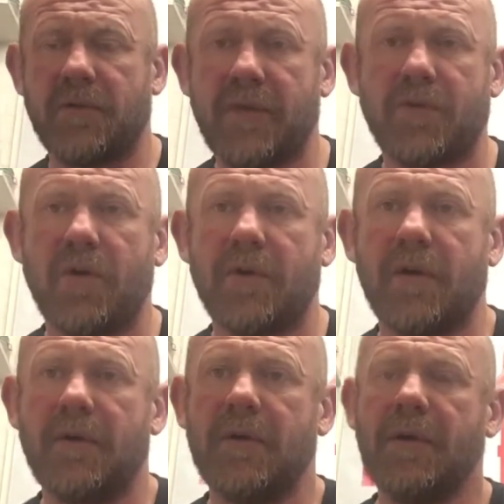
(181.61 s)
they've got you.
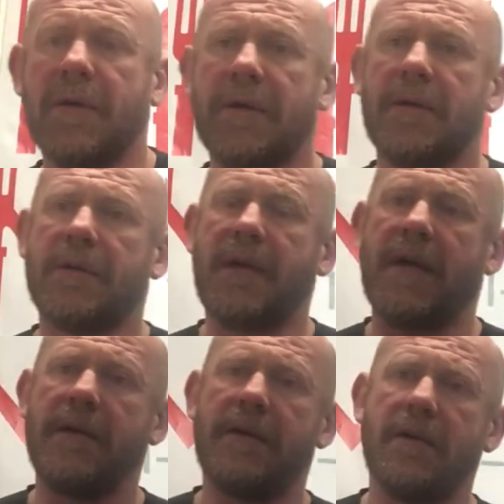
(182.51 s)

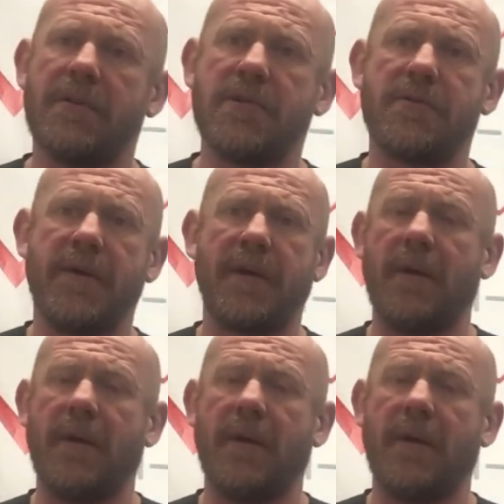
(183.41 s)
Okay, I just think